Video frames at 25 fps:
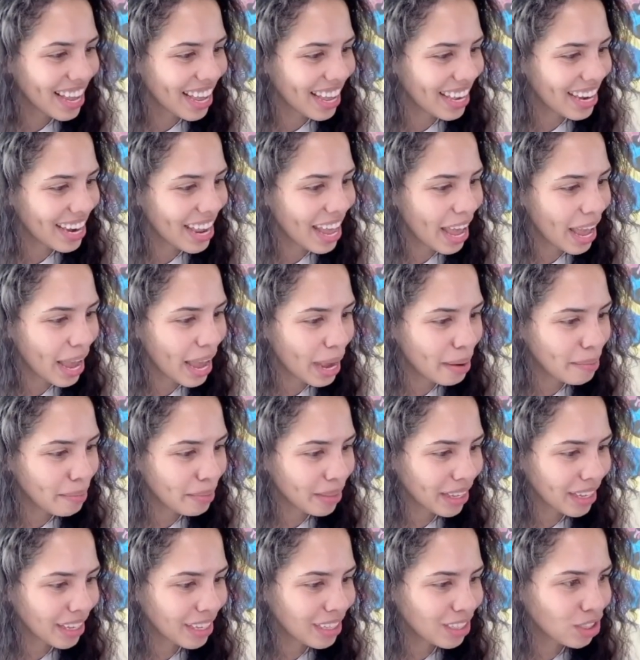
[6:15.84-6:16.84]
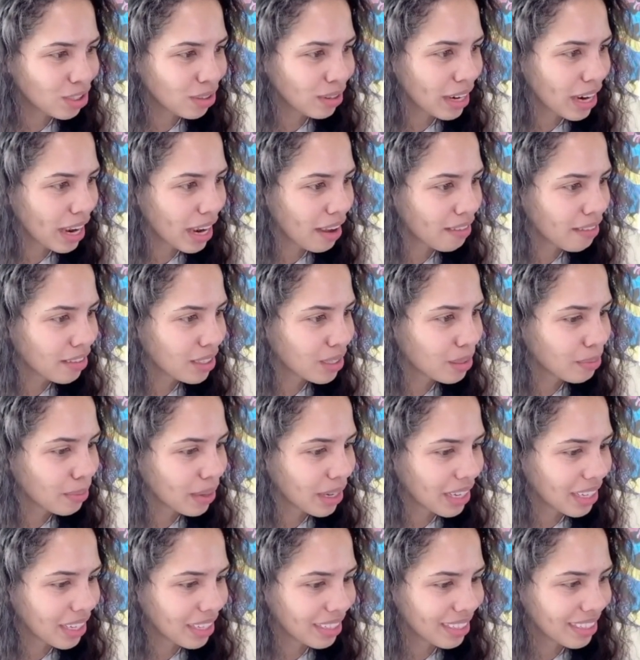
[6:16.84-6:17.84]
And Hamlet, Giraffe
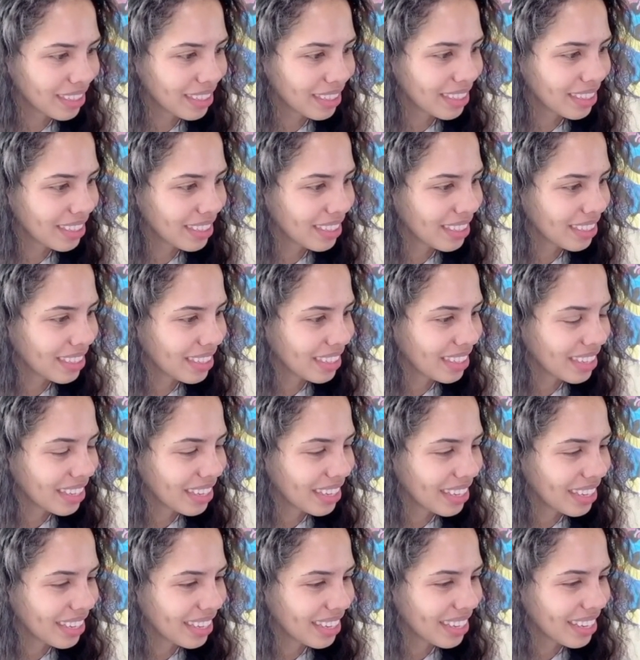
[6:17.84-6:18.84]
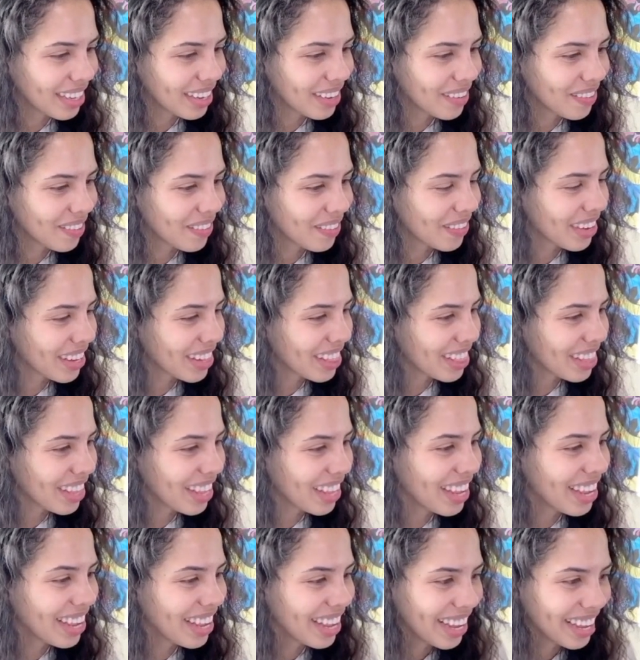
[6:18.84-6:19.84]
Smile. What the
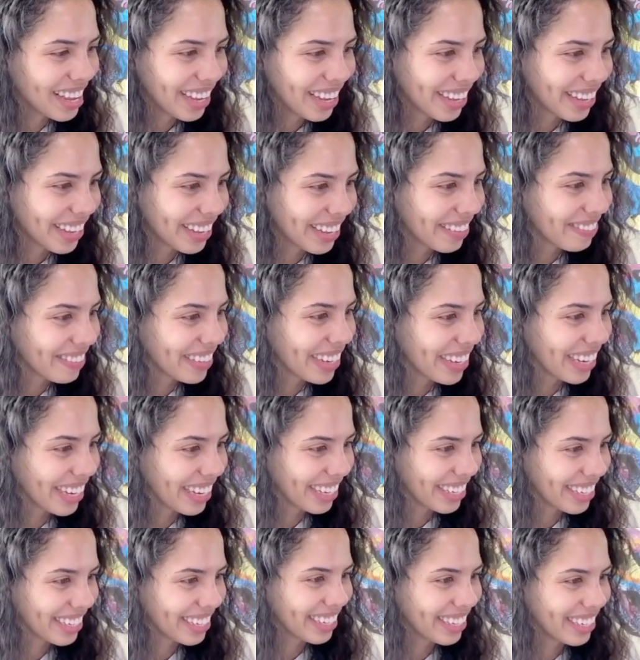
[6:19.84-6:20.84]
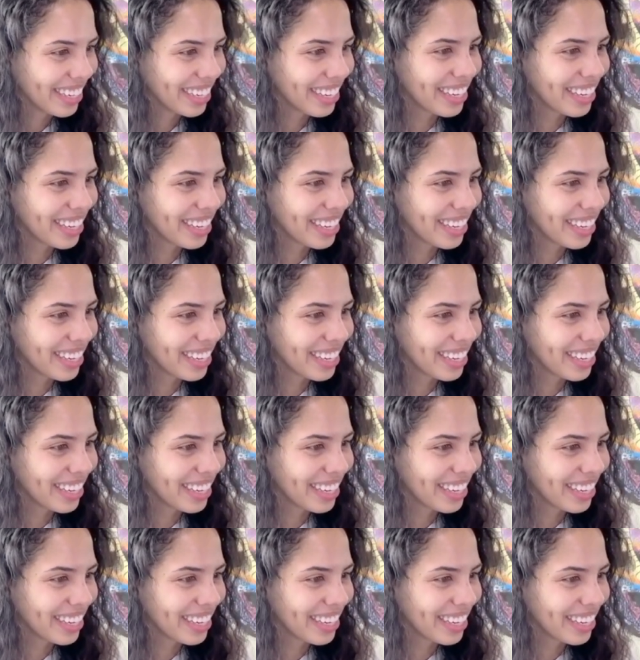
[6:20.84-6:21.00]
hell, man?